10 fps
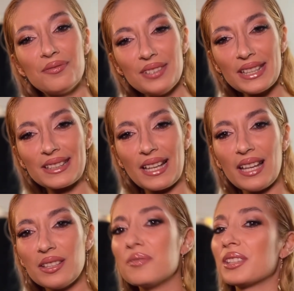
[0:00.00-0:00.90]
it
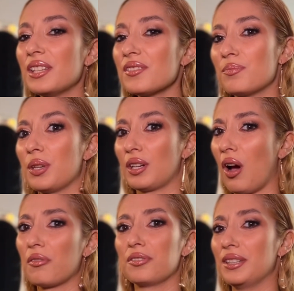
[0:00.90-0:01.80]
kind of gives me
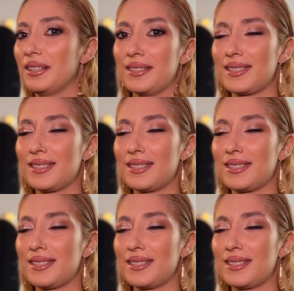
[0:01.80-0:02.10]
confidence.